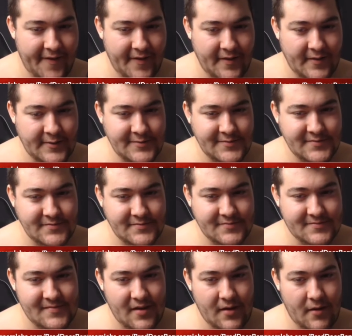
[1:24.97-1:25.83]
Before
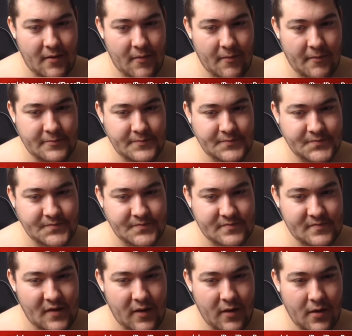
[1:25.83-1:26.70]
the lockdown,
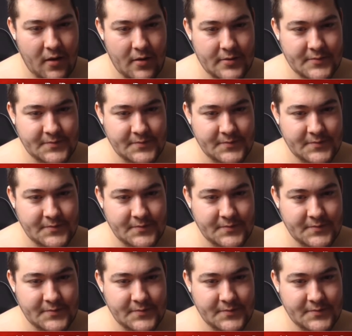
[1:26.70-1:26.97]
either.